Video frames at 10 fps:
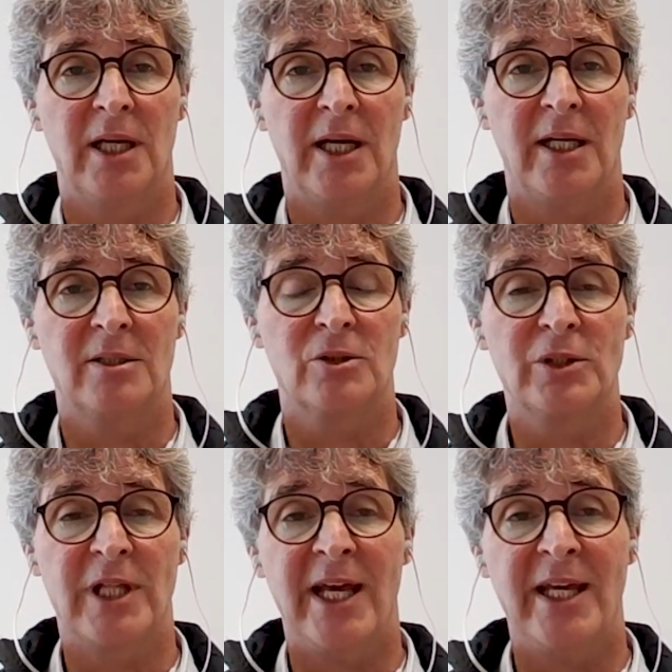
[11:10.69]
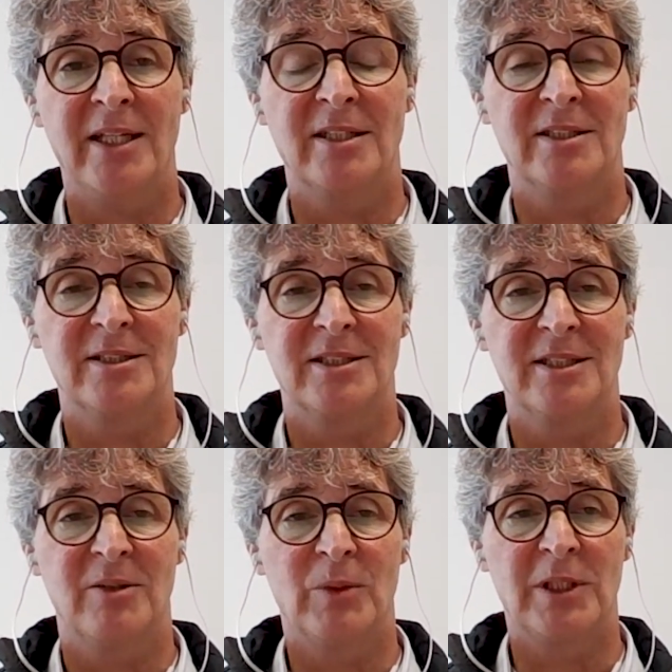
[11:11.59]
And today,
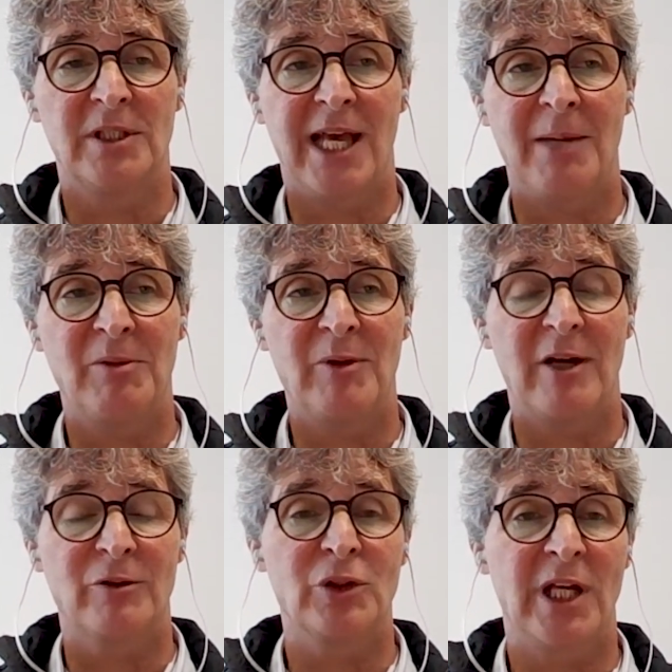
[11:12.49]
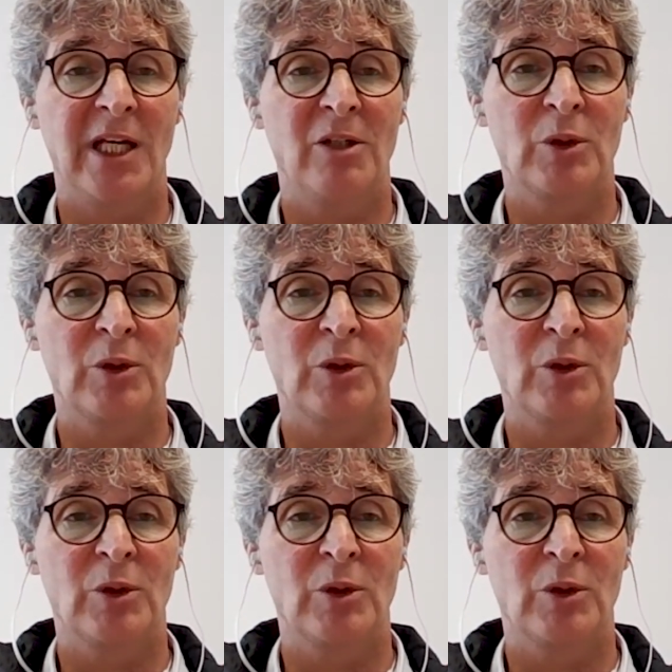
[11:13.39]
with the naming we have today,